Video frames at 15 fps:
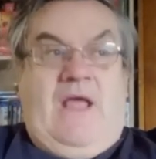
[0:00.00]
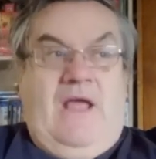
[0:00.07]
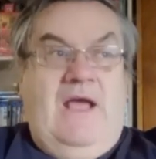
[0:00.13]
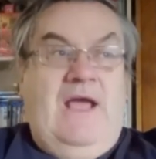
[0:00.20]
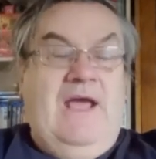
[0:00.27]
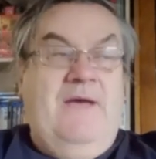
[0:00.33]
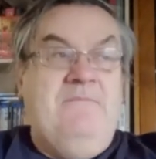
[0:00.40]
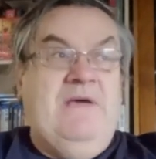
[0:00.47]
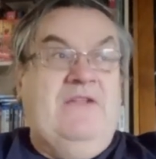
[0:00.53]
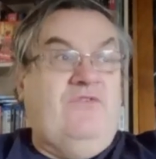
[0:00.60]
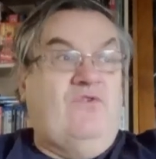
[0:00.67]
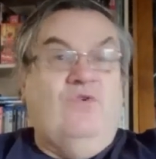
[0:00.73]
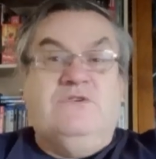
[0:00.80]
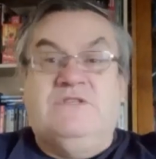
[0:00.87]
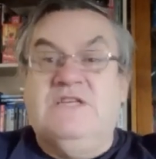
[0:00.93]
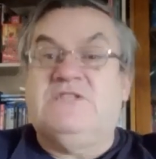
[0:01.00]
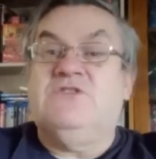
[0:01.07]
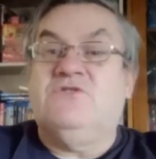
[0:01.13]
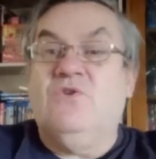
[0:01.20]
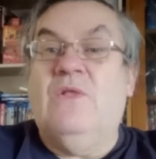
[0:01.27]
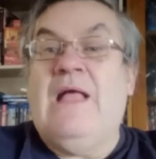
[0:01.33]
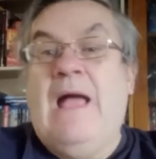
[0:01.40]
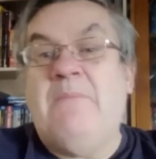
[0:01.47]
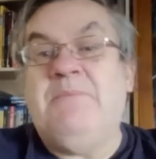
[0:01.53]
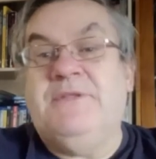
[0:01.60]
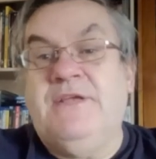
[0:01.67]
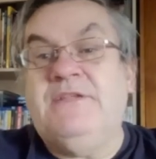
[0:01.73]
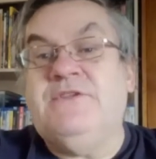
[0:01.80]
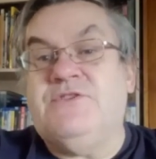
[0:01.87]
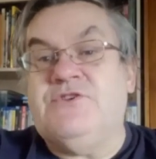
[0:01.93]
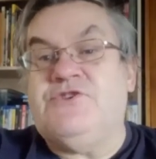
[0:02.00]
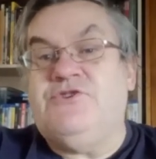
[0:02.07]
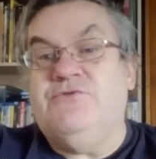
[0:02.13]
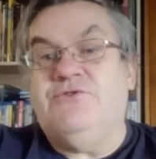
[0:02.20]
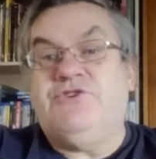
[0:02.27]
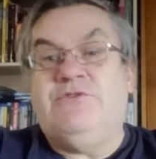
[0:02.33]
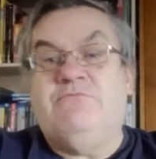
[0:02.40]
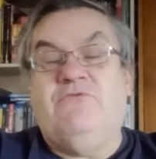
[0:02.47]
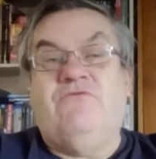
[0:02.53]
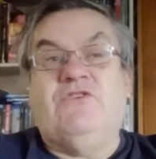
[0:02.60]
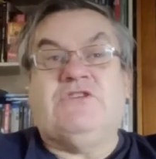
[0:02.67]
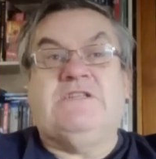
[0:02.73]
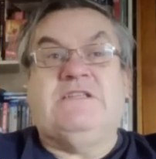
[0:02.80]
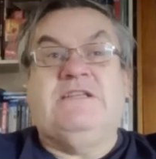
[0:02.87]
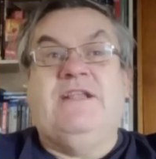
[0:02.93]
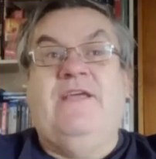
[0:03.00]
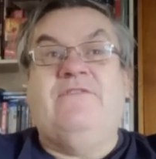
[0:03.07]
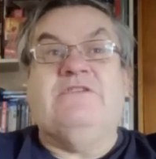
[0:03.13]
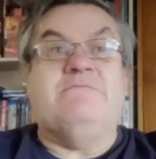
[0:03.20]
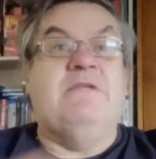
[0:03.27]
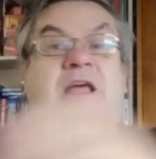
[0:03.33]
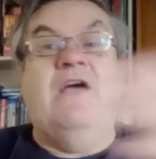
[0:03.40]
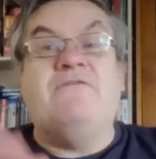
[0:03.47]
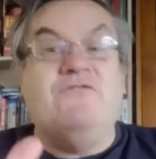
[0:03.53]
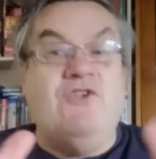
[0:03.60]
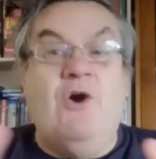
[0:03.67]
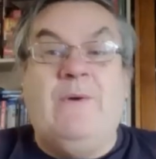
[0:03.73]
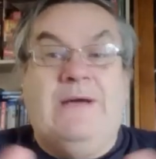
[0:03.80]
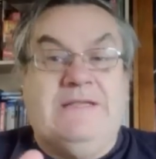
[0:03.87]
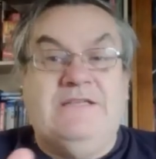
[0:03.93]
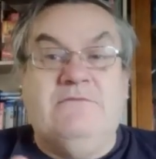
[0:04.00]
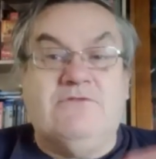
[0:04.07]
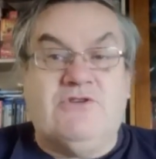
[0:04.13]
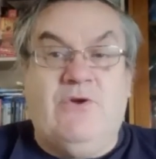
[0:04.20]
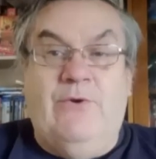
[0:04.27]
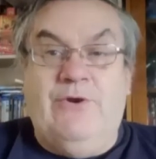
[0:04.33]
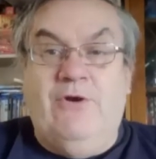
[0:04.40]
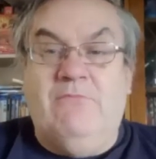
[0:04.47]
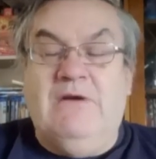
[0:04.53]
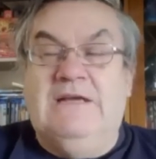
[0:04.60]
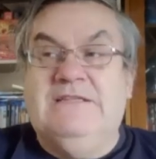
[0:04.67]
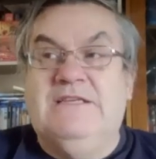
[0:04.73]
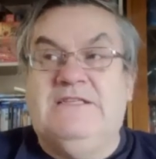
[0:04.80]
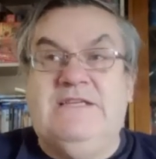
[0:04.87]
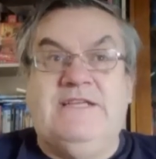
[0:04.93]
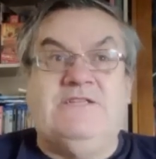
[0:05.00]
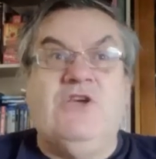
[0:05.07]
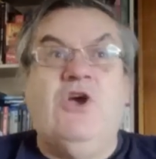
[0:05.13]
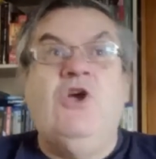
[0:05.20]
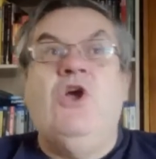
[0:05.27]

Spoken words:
And of course, this has all happened under the stewardship of Russell T. Davies. I mean, I have no idea what's going on behind the scenes.